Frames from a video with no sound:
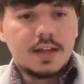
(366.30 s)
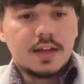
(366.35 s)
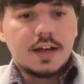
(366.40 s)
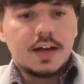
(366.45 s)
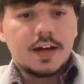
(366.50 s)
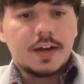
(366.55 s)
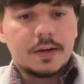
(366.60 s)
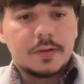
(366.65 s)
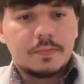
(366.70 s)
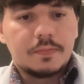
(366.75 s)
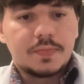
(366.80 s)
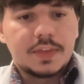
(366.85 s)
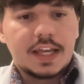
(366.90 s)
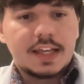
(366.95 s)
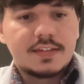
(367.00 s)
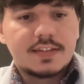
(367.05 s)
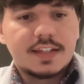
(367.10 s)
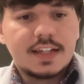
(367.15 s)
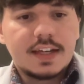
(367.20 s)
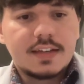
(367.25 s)

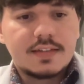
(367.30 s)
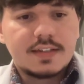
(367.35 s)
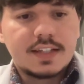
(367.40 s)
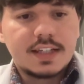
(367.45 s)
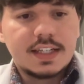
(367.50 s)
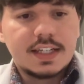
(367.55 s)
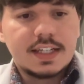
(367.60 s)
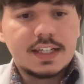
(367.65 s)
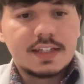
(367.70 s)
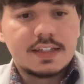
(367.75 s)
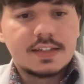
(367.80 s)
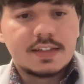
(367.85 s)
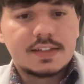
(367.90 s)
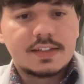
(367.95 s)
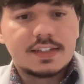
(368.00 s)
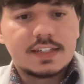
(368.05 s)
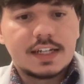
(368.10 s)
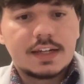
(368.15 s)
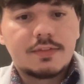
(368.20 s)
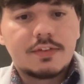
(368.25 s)
STST
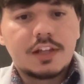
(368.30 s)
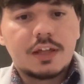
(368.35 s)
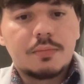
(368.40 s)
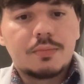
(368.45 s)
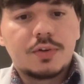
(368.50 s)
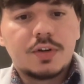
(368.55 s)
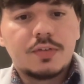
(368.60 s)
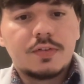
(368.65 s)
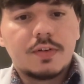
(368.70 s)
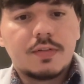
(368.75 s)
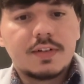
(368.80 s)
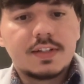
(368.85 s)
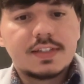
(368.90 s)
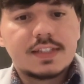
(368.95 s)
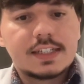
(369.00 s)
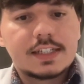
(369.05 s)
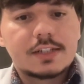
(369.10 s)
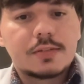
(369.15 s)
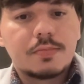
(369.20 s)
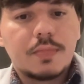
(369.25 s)
significantly improved over
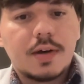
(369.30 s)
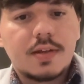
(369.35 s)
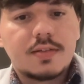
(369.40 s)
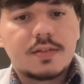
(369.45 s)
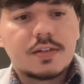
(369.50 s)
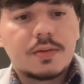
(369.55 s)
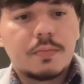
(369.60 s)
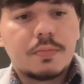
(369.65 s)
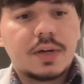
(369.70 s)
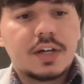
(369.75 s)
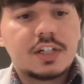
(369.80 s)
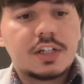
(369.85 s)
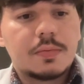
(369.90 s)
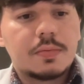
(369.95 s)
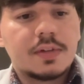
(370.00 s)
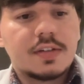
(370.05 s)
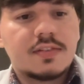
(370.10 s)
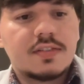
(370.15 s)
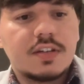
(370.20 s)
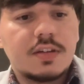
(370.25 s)
6 months compared to
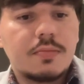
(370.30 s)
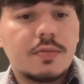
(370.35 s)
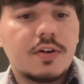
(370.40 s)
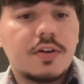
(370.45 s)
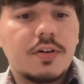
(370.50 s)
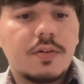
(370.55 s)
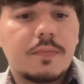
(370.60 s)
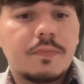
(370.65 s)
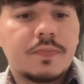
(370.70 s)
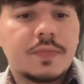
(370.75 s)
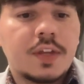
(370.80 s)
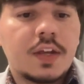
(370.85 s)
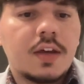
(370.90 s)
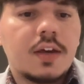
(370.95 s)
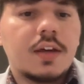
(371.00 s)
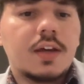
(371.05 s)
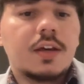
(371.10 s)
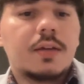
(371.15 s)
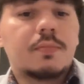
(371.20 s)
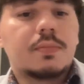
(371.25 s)
placebo.
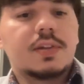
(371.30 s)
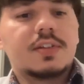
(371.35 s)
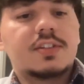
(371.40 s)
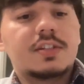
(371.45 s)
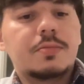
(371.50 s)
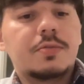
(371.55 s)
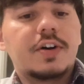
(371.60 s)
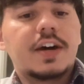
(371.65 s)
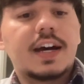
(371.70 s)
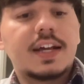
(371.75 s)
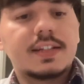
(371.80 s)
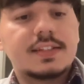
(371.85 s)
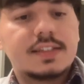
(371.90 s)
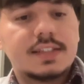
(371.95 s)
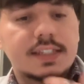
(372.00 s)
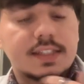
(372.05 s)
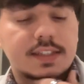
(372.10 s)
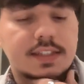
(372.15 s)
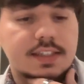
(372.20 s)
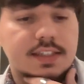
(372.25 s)
Placebo had
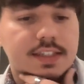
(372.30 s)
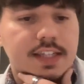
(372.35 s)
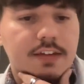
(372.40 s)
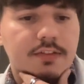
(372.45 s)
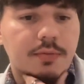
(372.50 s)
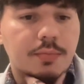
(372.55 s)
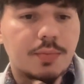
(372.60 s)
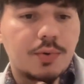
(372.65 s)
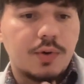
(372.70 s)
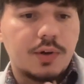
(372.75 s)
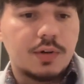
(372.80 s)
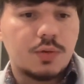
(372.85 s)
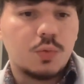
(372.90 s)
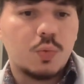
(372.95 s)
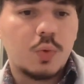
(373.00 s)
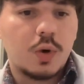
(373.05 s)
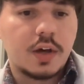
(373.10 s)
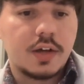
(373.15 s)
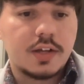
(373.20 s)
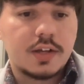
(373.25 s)

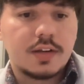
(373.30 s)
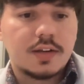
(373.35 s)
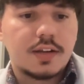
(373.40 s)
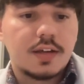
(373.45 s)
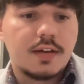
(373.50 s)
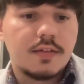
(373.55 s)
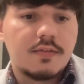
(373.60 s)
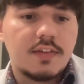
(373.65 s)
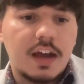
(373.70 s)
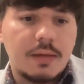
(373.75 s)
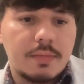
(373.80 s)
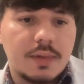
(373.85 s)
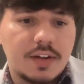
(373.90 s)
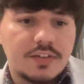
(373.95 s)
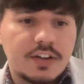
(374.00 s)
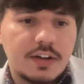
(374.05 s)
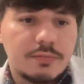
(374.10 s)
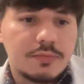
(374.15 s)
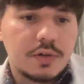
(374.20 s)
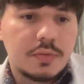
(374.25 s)
67.1, 5
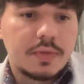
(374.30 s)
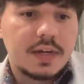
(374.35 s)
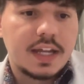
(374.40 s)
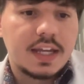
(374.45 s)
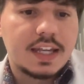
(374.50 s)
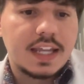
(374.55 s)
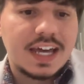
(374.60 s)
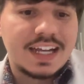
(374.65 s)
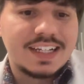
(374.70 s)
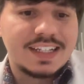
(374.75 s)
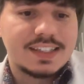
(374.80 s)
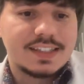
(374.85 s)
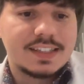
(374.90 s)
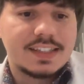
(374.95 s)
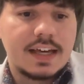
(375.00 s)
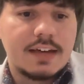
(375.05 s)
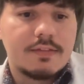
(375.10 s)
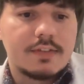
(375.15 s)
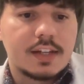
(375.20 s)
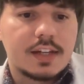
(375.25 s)
milligram group had
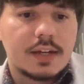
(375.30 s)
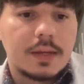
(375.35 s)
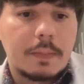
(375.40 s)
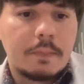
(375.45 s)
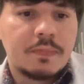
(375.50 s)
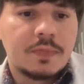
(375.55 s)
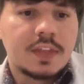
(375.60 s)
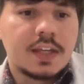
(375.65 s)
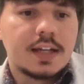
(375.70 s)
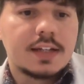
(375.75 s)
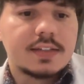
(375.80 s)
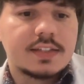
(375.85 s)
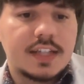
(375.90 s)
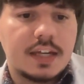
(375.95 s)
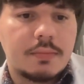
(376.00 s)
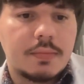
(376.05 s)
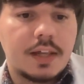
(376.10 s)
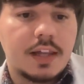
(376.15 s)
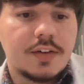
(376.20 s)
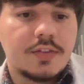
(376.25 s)
97,
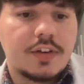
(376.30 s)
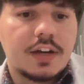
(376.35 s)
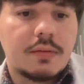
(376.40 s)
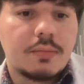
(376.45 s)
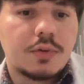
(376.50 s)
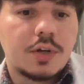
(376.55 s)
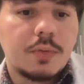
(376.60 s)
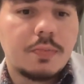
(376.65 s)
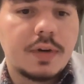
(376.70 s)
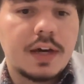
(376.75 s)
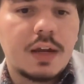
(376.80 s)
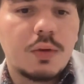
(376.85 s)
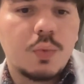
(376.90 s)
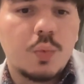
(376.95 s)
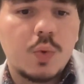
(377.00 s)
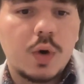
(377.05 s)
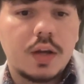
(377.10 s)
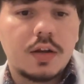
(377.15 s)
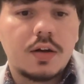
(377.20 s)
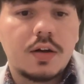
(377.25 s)
10 milligram group had
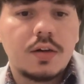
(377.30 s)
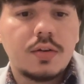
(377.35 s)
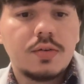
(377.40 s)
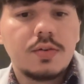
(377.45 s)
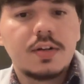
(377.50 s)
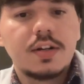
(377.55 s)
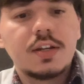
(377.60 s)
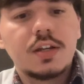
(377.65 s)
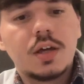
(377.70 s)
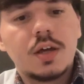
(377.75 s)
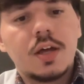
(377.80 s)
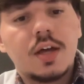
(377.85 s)
100.